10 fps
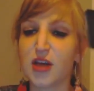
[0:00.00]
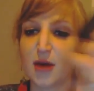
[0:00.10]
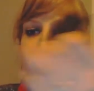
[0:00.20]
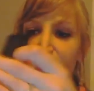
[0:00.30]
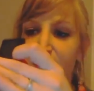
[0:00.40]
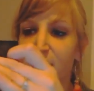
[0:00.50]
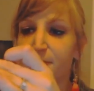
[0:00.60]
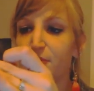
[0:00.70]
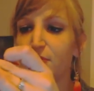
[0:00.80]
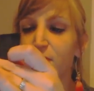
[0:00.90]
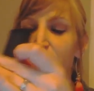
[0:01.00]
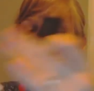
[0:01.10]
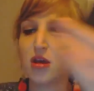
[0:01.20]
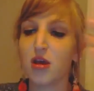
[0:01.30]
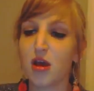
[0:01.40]
should come with a couple.
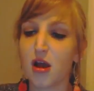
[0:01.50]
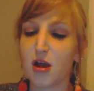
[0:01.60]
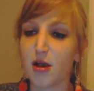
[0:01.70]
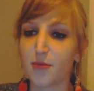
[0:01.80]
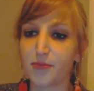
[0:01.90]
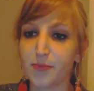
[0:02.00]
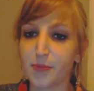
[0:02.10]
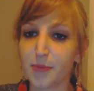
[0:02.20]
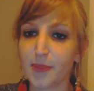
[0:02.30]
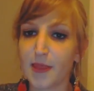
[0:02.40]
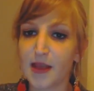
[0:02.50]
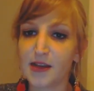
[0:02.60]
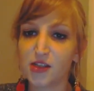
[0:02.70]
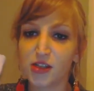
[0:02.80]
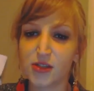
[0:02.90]
And
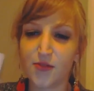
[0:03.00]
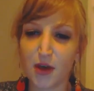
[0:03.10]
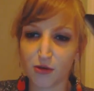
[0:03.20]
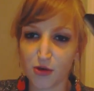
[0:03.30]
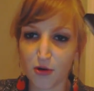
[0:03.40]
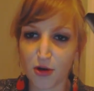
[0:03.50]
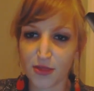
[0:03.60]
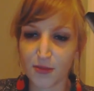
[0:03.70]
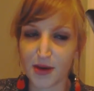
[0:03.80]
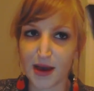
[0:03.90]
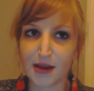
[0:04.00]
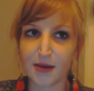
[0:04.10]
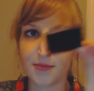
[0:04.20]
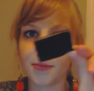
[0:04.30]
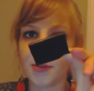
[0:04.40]
it's just Velcro on the
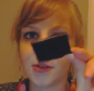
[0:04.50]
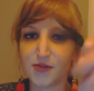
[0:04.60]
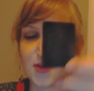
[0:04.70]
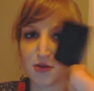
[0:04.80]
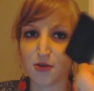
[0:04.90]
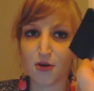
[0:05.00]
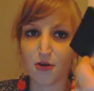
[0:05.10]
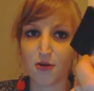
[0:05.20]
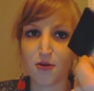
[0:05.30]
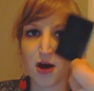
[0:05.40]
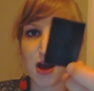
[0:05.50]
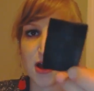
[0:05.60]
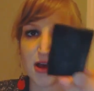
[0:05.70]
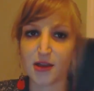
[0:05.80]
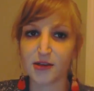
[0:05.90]
bottom. There's Velcro
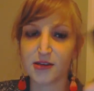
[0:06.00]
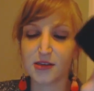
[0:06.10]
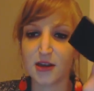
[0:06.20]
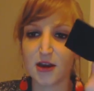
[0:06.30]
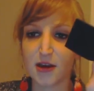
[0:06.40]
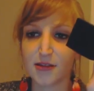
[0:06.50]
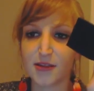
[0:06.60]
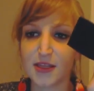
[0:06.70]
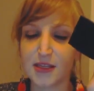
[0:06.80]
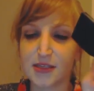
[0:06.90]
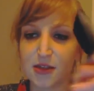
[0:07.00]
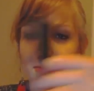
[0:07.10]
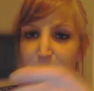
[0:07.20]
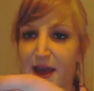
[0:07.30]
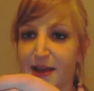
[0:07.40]
on these
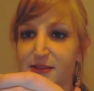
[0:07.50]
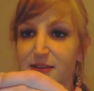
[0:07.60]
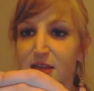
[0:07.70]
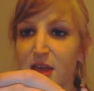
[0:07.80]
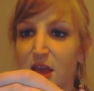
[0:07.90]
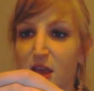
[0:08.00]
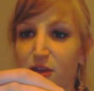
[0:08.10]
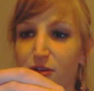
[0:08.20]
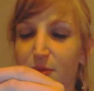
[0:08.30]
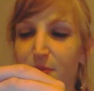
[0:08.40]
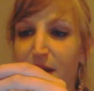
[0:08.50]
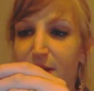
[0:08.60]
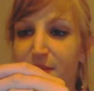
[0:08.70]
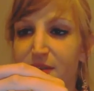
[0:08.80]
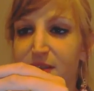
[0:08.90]
little pads, and you can
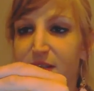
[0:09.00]
buy them